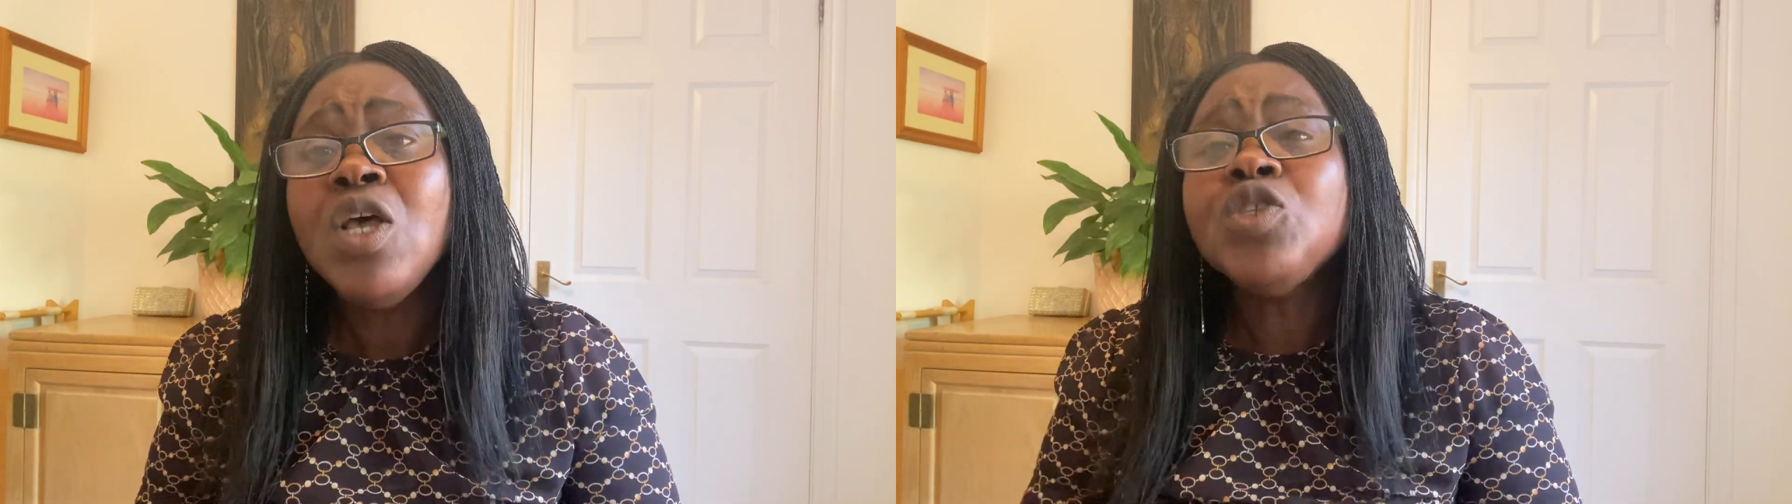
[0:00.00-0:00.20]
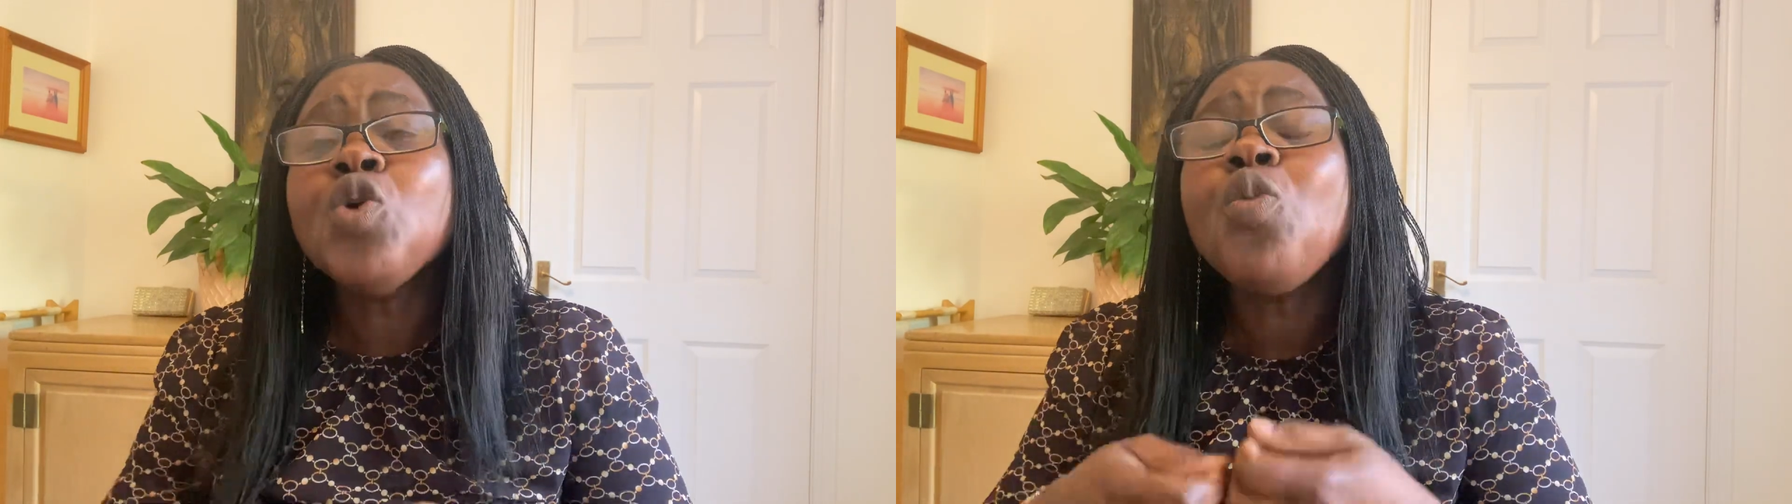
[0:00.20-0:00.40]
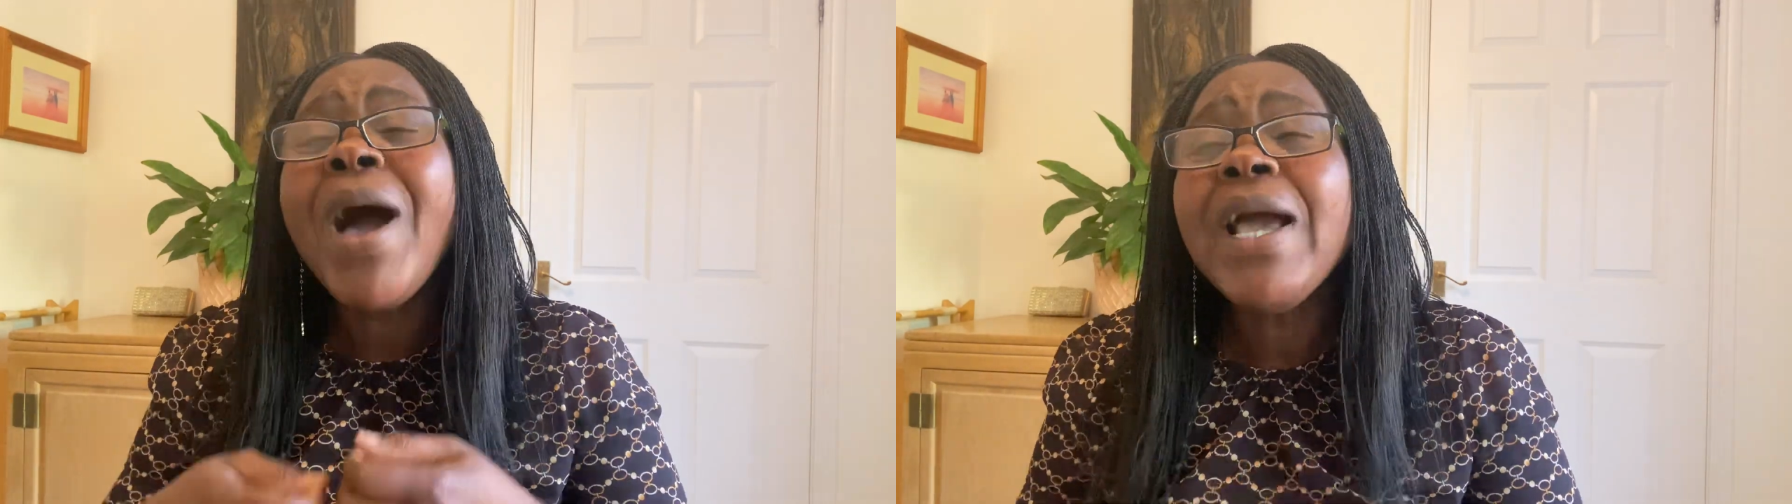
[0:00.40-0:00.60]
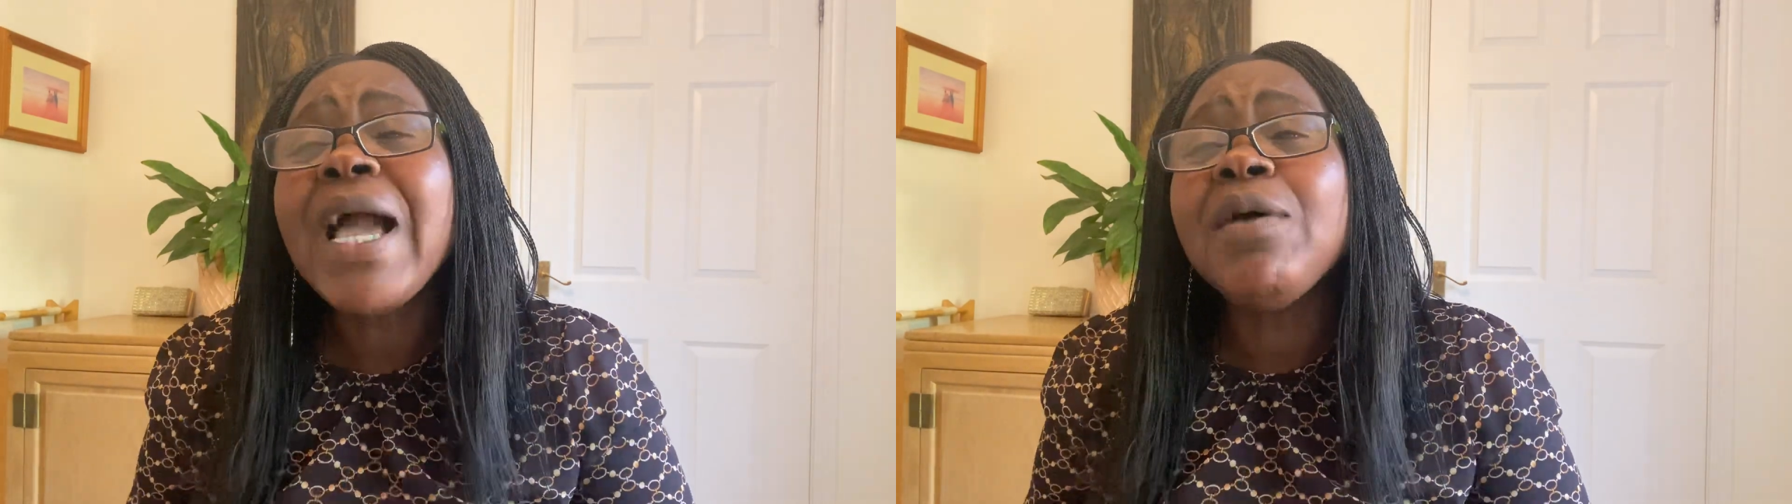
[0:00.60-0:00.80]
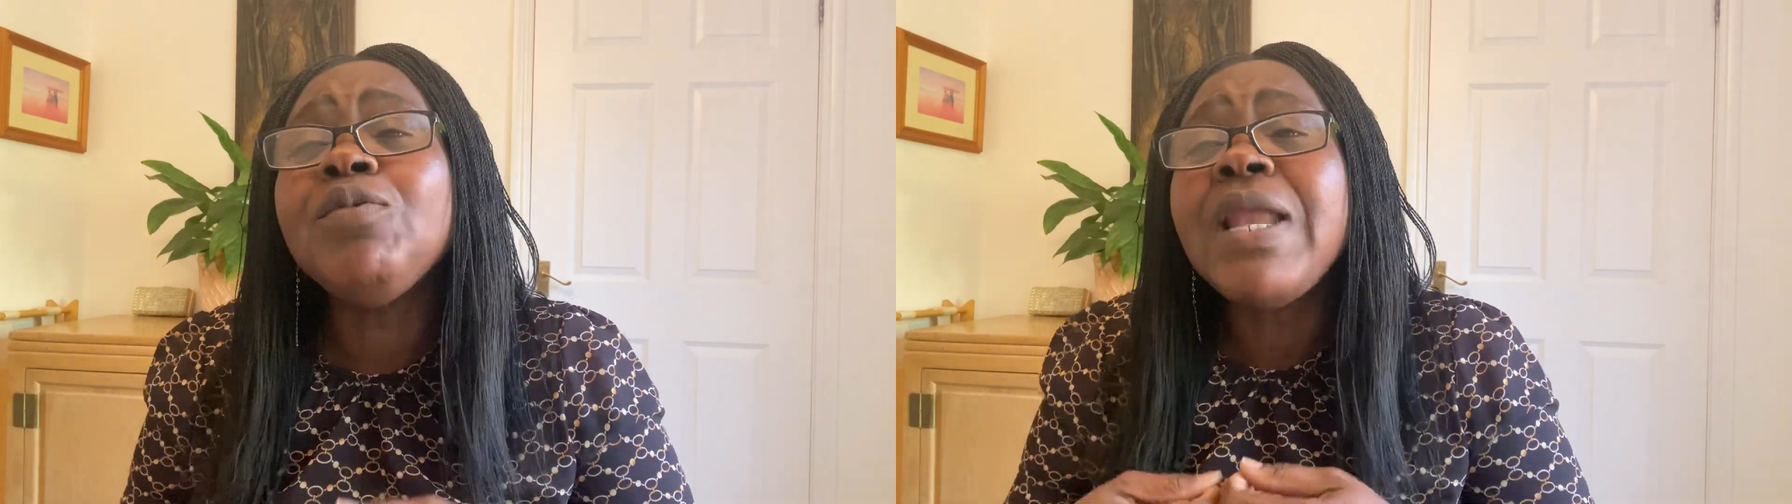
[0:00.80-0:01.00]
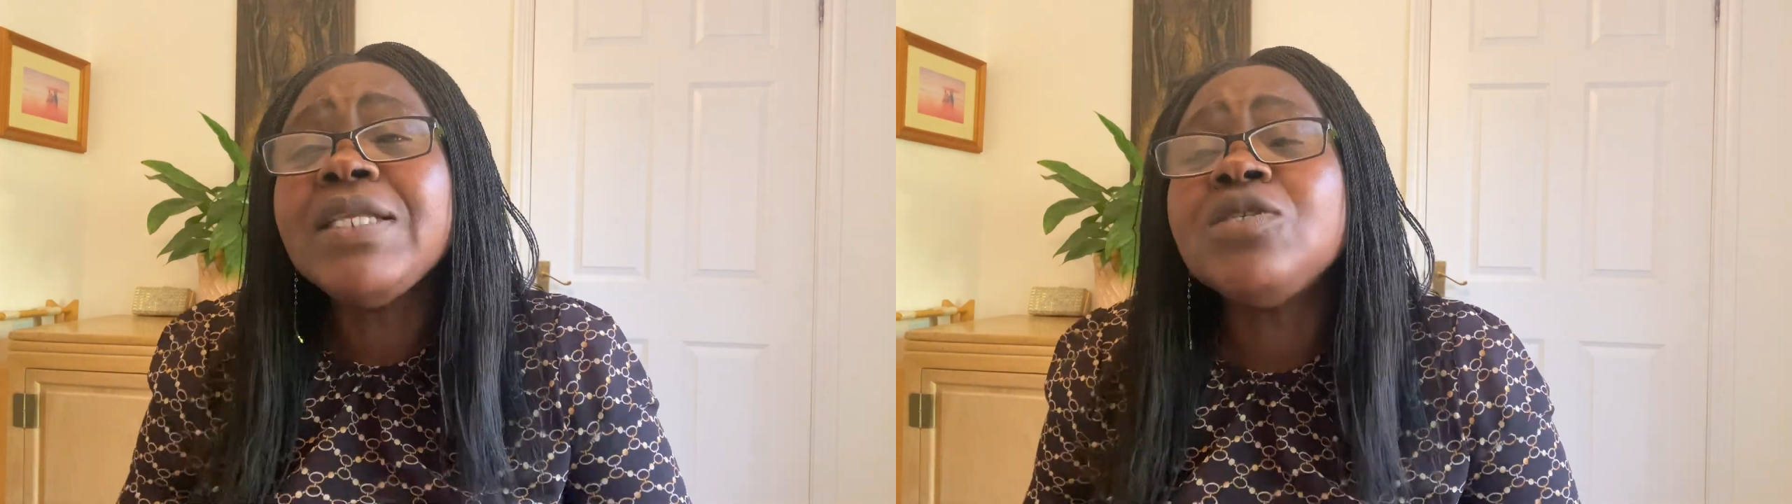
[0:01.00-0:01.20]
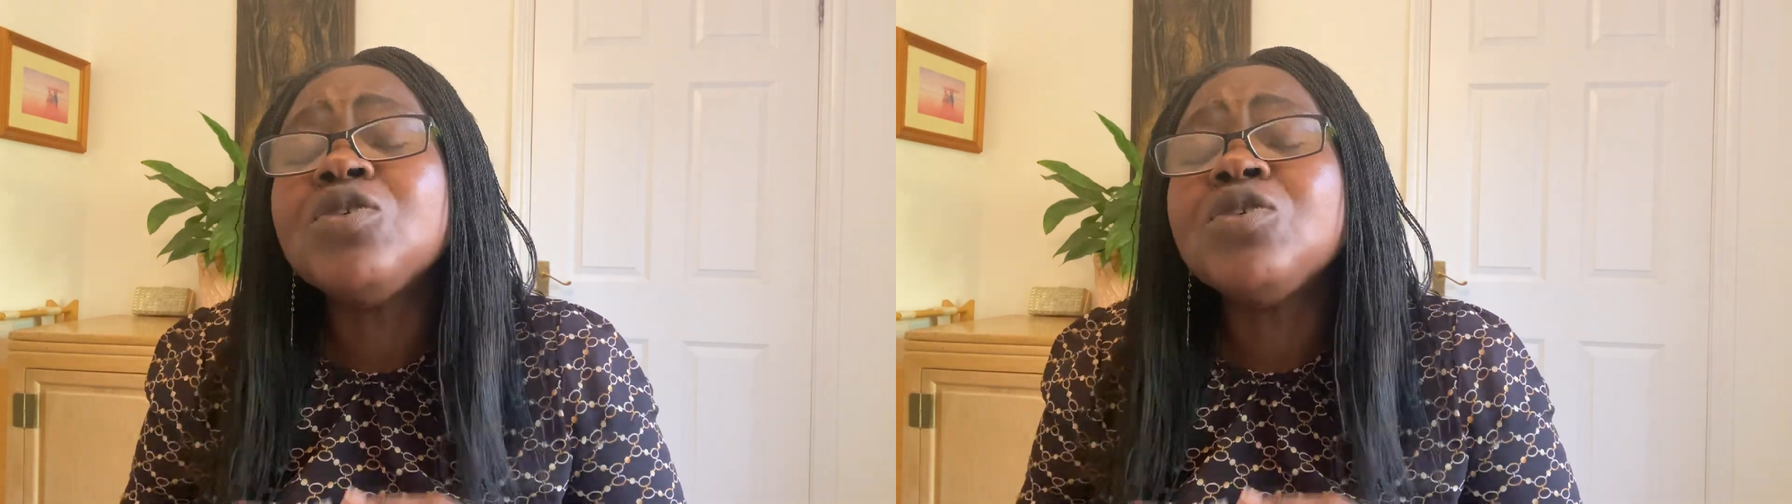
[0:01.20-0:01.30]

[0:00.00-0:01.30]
So, why let